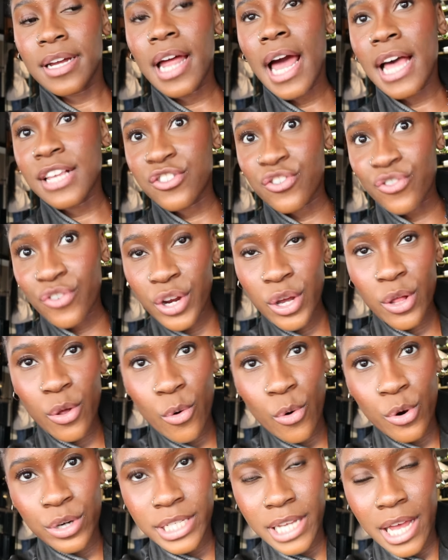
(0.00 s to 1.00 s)
that's real
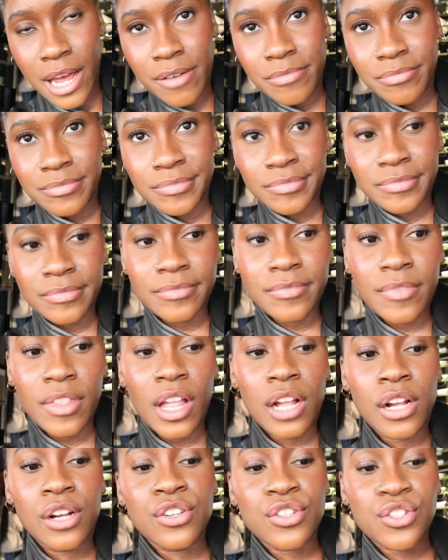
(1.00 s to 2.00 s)
water.
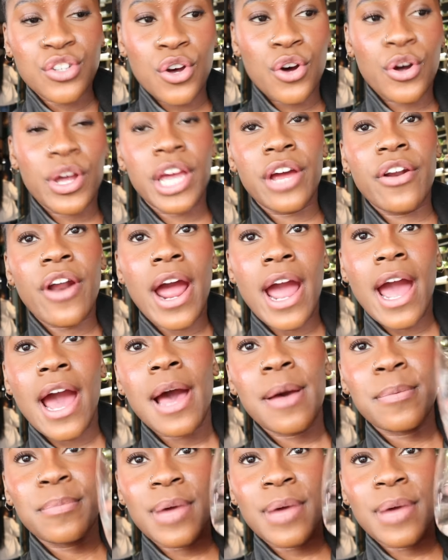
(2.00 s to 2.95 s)
So here I am.